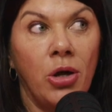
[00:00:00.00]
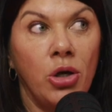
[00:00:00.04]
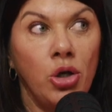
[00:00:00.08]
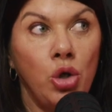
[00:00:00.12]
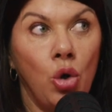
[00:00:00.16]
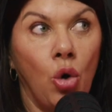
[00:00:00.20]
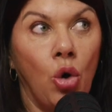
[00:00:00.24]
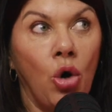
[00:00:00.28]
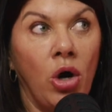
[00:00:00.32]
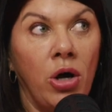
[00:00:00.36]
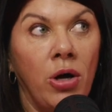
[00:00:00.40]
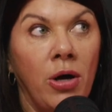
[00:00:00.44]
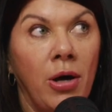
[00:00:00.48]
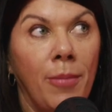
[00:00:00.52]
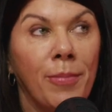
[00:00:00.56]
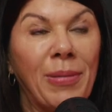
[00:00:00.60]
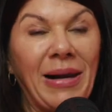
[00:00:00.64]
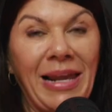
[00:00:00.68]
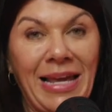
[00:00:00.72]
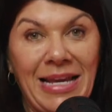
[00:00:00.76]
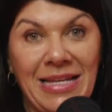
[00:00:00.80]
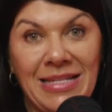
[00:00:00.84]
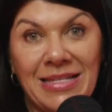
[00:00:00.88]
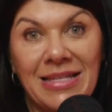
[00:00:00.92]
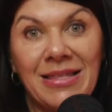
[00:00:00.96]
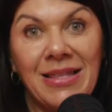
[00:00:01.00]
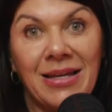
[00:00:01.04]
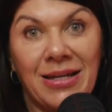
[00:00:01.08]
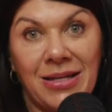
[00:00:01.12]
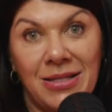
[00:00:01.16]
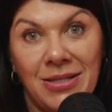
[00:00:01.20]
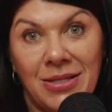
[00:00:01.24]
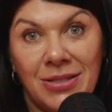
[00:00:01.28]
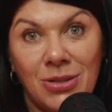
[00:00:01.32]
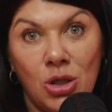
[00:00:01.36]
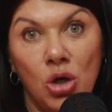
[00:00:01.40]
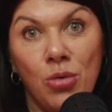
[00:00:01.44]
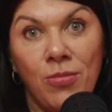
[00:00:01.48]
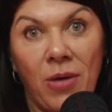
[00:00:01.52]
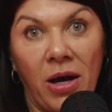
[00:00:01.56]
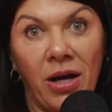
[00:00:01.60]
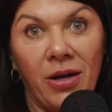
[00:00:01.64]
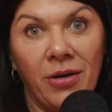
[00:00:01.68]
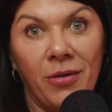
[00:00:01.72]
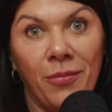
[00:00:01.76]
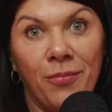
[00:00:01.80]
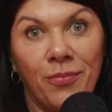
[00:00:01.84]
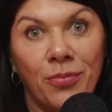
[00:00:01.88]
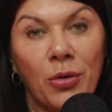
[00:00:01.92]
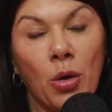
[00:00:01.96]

you're pleasing the consumer,